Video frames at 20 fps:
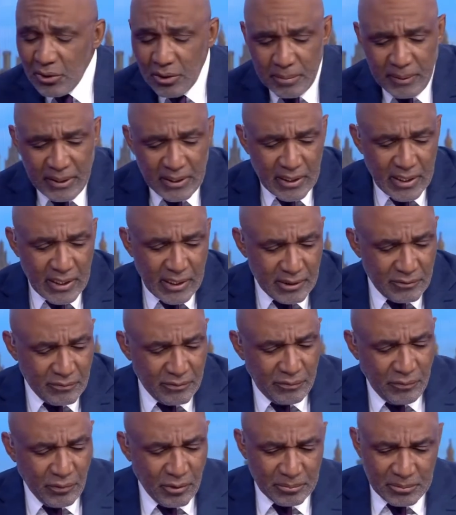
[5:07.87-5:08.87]
talk about the kind of
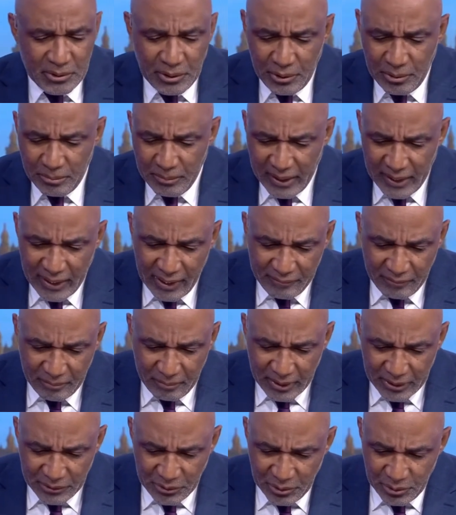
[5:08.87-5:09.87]
reforms that you might have in
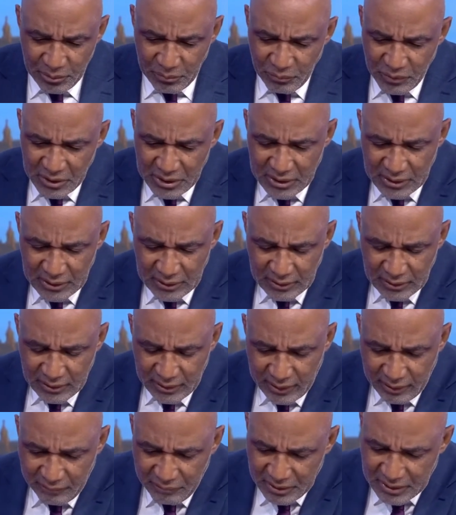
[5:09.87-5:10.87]
mind. You
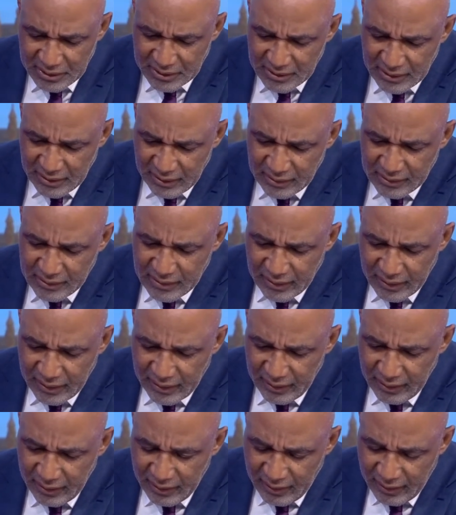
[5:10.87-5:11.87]
recently visited
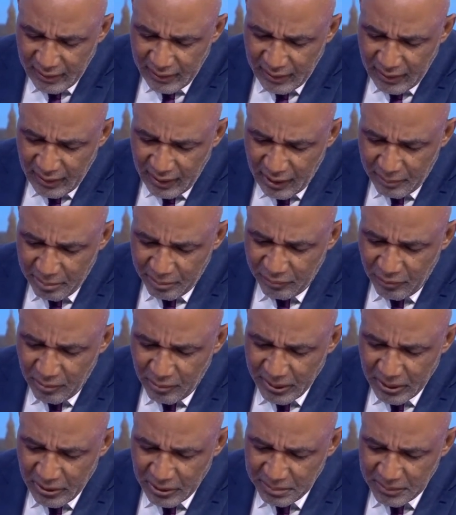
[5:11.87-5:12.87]
a
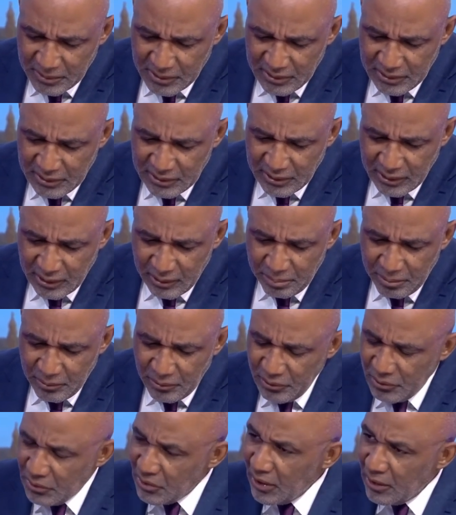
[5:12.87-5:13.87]
high-performing hospital in
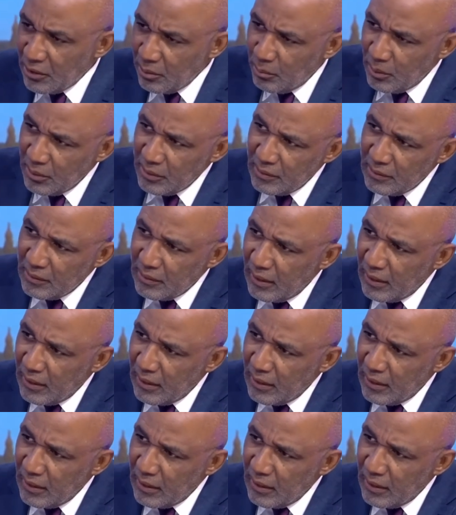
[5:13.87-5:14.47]
Singapore. You said you want